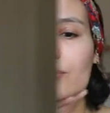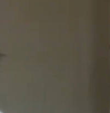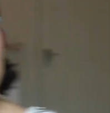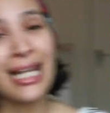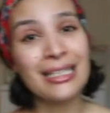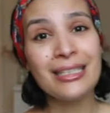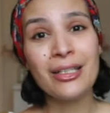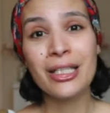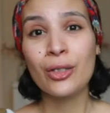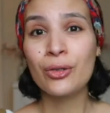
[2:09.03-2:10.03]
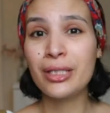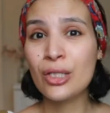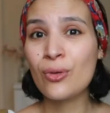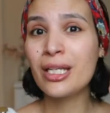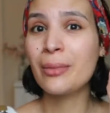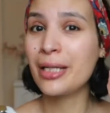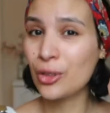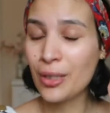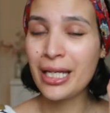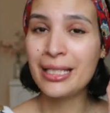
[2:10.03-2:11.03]
Then I didn't include this one in my
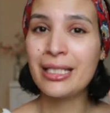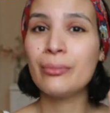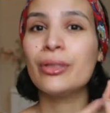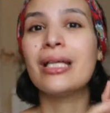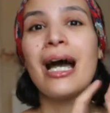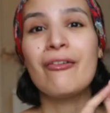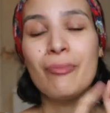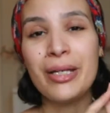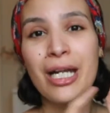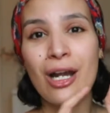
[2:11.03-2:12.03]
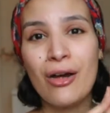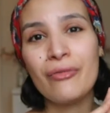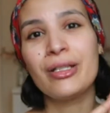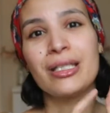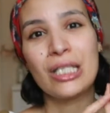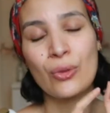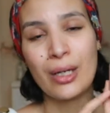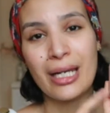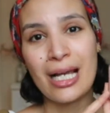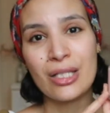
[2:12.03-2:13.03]
2018, but I've been loving this
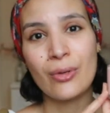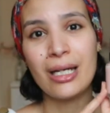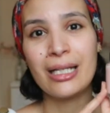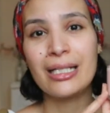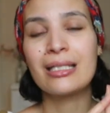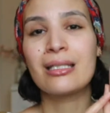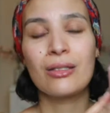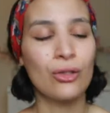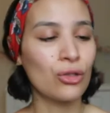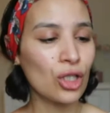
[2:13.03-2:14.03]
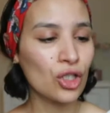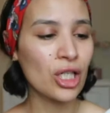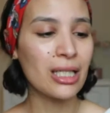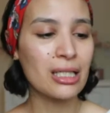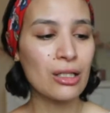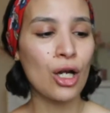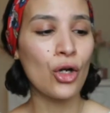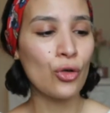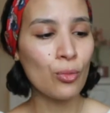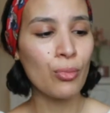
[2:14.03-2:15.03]
one as well. It's the Touch in Sol
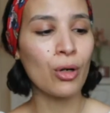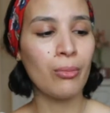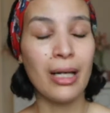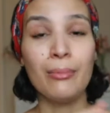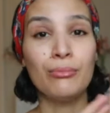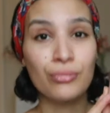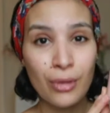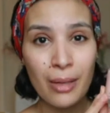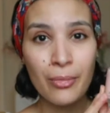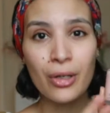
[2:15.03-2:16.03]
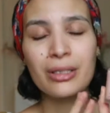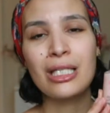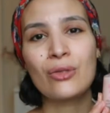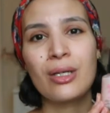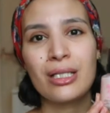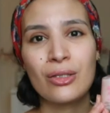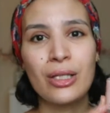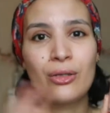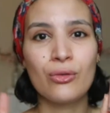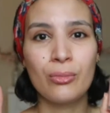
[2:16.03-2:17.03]
No Problem Primer. This one is
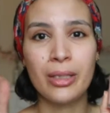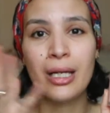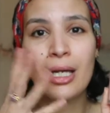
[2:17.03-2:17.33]
going to be